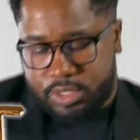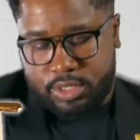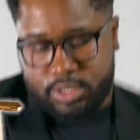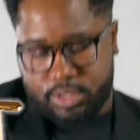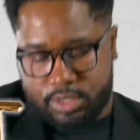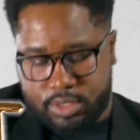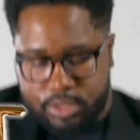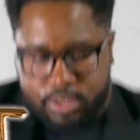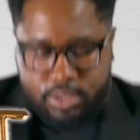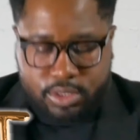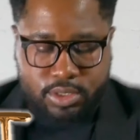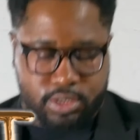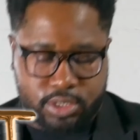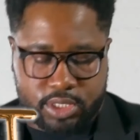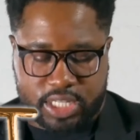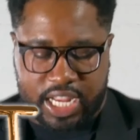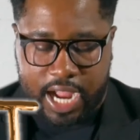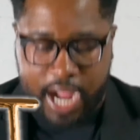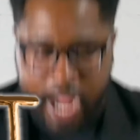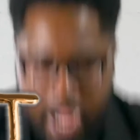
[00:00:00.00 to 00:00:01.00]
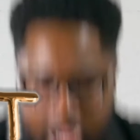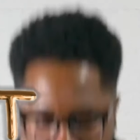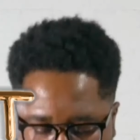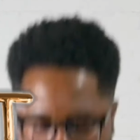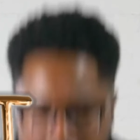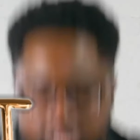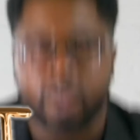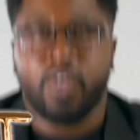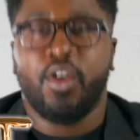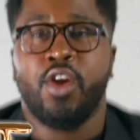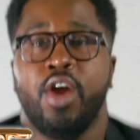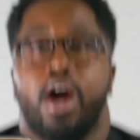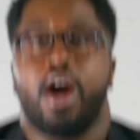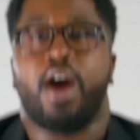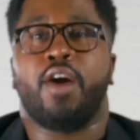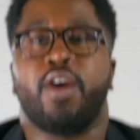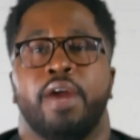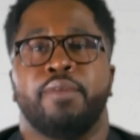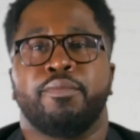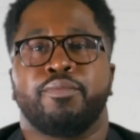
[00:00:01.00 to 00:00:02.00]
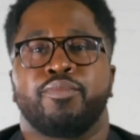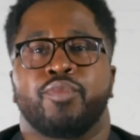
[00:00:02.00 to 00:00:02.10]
Cruising on Pulaski my own ah.